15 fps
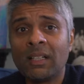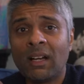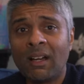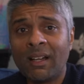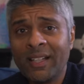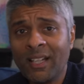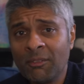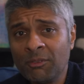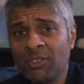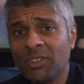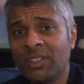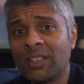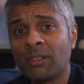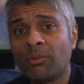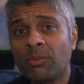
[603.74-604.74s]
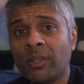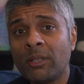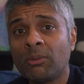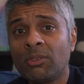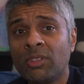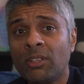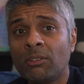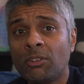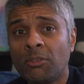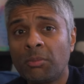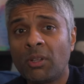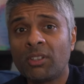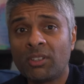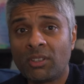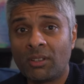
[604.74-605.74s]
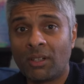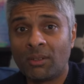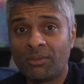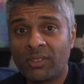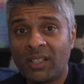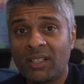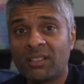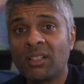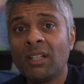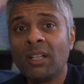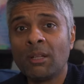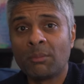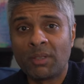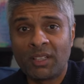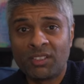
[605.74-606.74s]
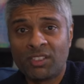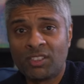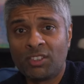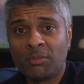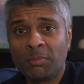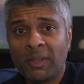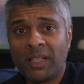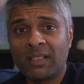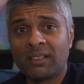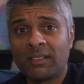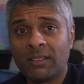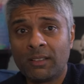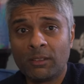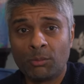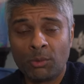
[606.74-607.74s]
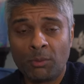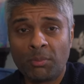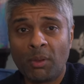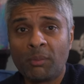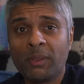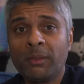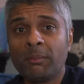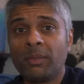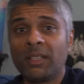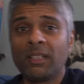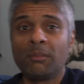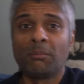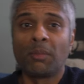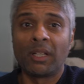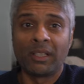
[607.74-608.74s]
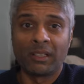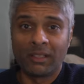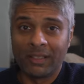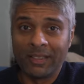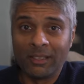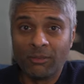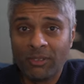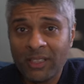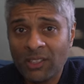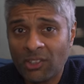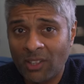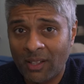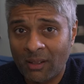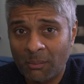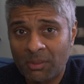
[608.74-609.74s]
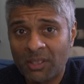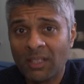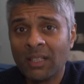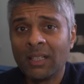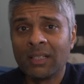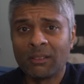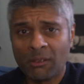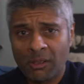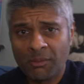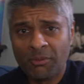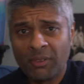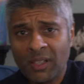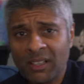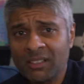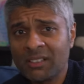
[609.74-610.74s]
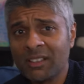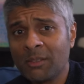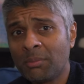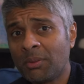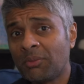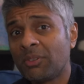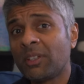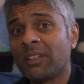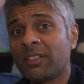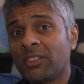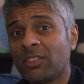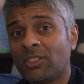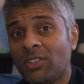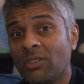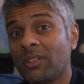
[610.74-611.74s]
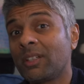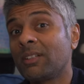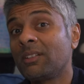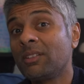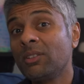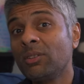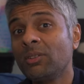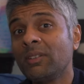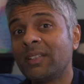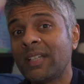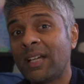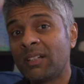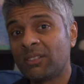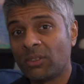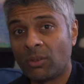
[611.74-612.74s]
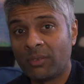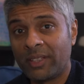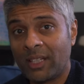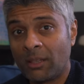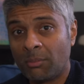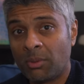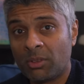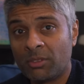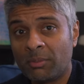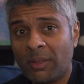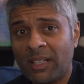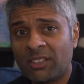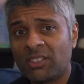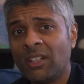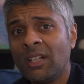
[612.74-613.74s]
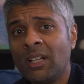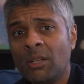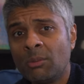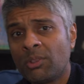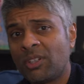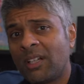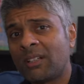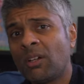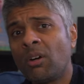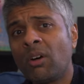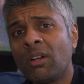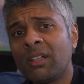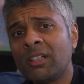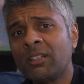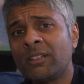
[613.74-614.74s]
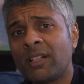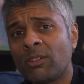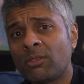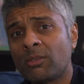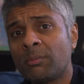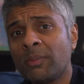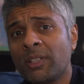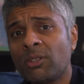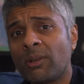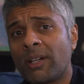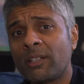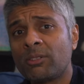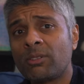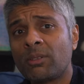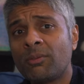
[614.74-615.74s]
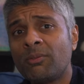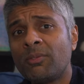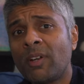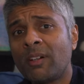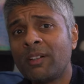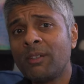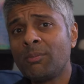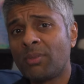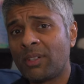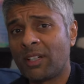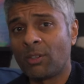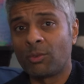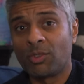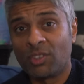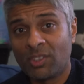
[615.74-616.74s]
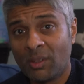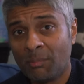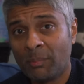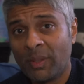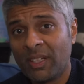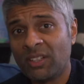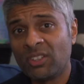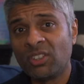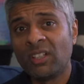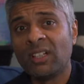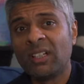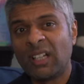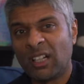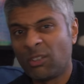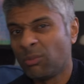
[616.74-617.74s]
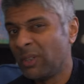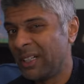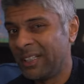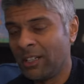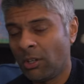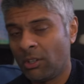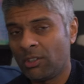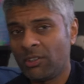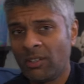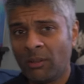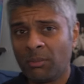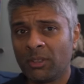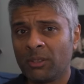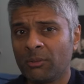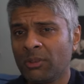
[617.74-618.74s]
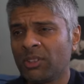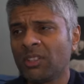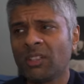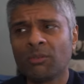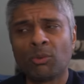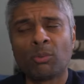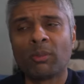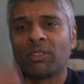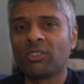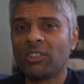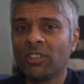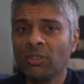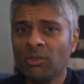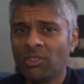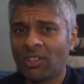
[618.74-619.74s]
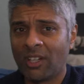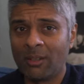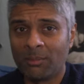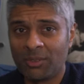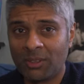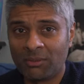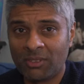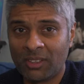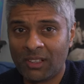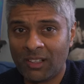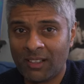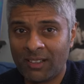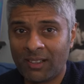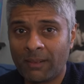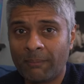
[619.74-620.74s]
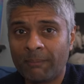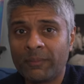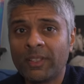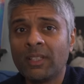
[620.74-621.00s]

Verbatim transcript: I haven't seen a frequency response graph yet, but I suspect that it would probably be mildly V-shaped. Now I vastly prefer this tuning to that of the AirPods Max, which had a hollowed out mid-range with a very pronounced sub-bass and a really hot treble. It was kind of almost U-shaped if you like.